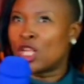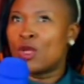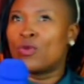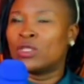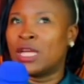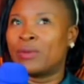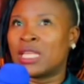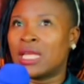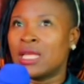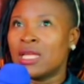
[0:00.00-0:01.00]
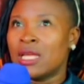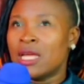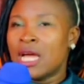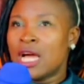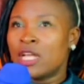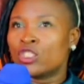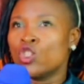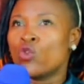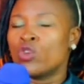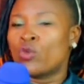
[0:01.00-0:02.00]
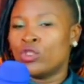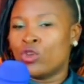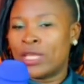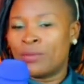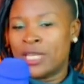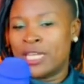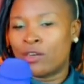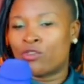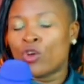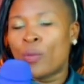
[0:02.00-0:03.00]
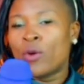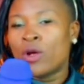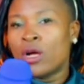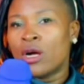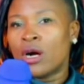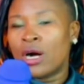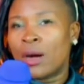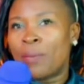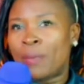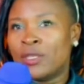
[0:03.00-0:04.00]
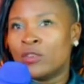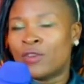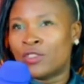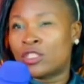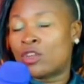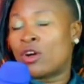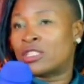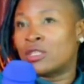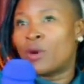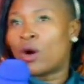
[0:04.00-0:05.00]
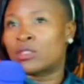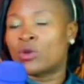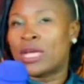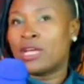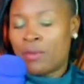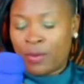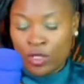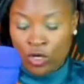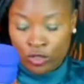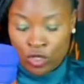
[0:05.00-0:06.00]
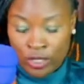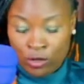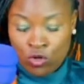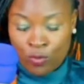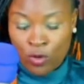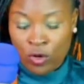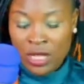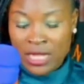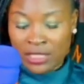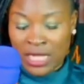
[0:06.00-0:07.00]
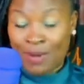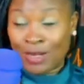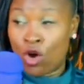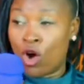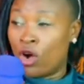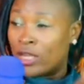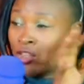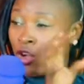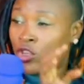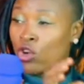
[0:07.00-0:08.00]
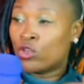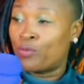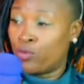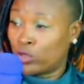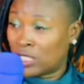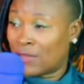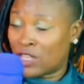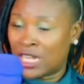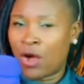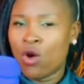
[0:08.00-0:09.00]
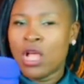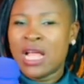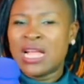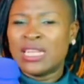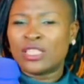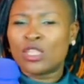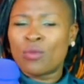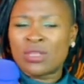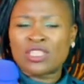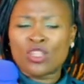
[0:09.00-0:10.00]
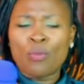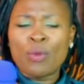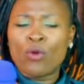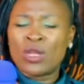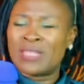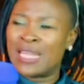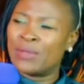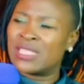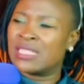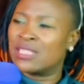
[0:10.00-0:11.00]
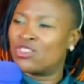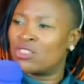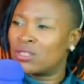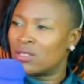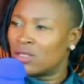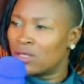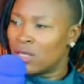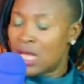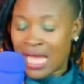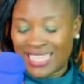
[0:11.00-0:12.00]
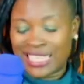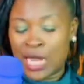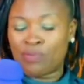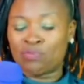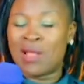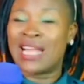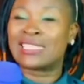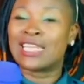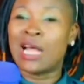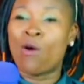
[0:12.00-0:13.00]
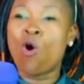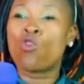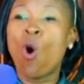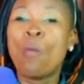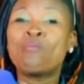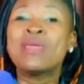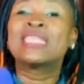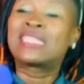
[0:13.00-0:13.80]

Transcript: people they say you okay in a group. Probably you've discussed about probably you're on a group or say Ibadan, can you put yourself together. So some people will say they be snitch. So they plan say now I won't go meet